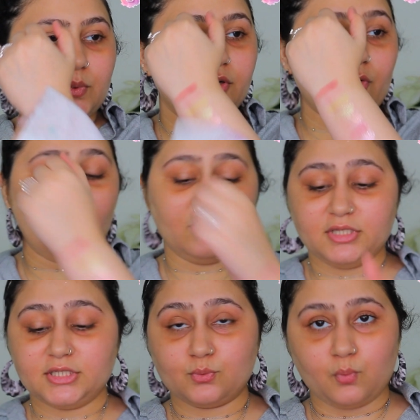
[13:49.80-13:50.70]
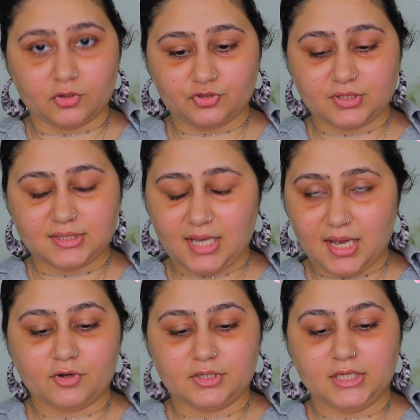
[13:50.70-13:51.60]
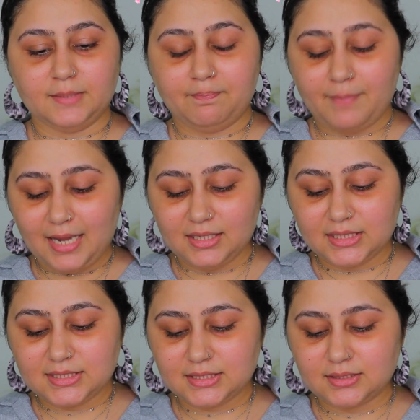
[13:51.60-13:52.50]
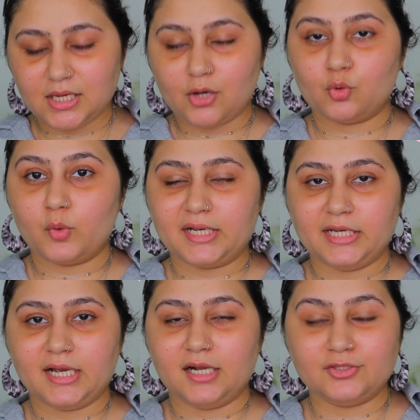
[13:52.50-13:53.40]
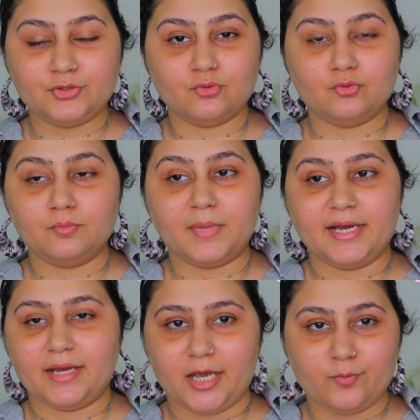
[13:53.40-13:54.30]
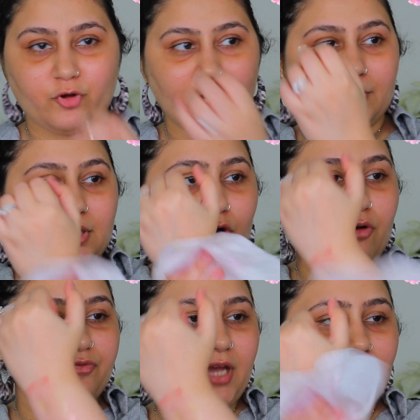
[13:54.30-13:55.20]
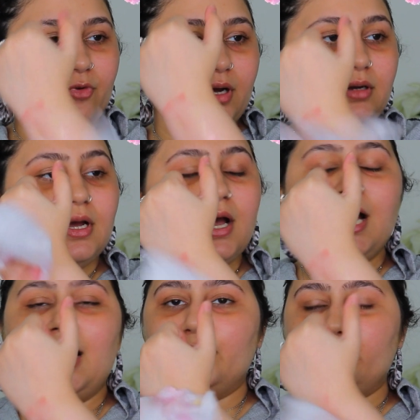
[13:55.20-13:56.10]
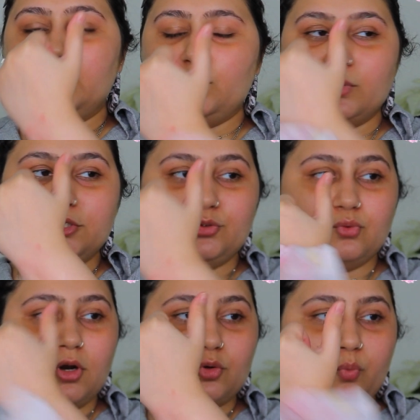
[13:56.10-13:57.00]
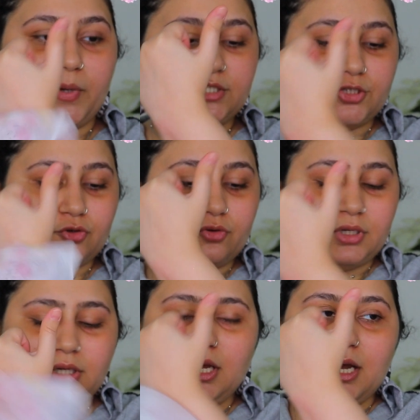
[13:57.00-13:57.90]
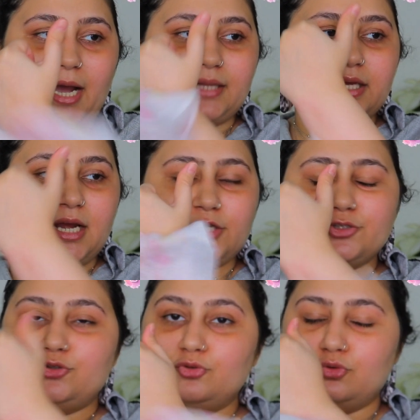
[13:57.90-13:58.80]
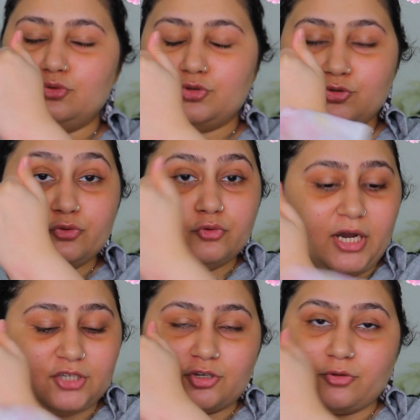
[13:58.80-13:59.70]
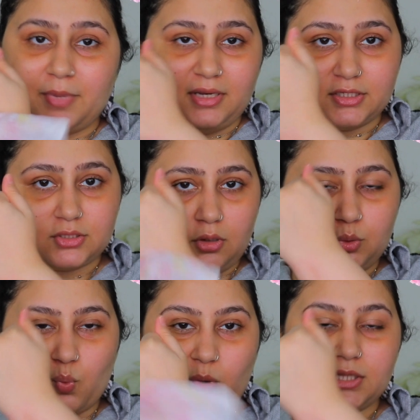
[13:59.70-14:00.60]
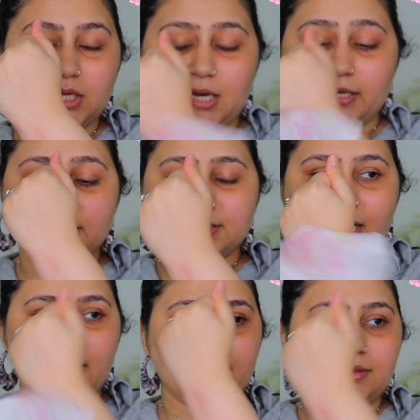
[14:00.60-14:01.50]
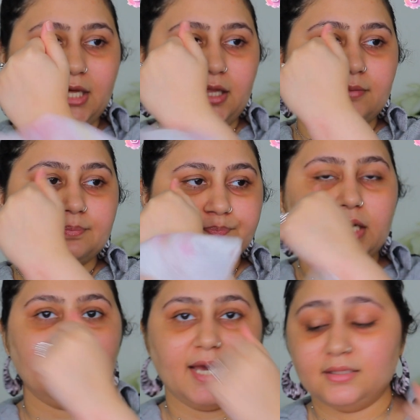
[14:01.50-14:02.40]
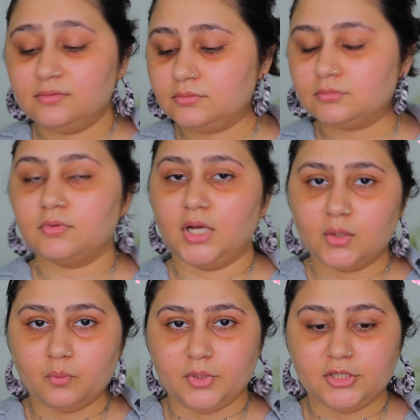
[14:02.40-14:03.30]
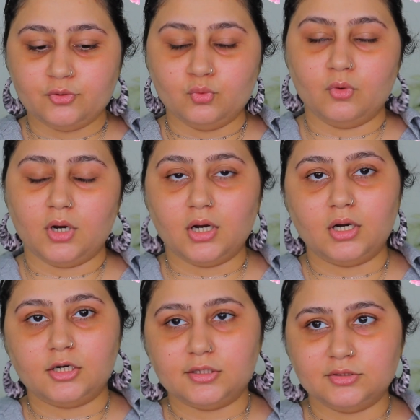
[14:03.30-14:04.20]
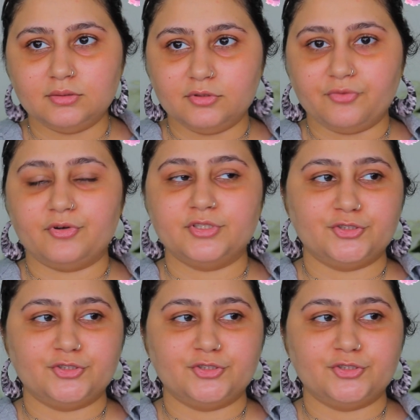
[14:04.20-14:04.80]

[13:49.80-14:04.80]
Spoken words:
were all the swatches for the palettes. Now quickly I'll do my eye primer off camera and we will do a quick tutorial. I think I'll do 2 eyeshadow palettes on one eyes, and then again we'll do a different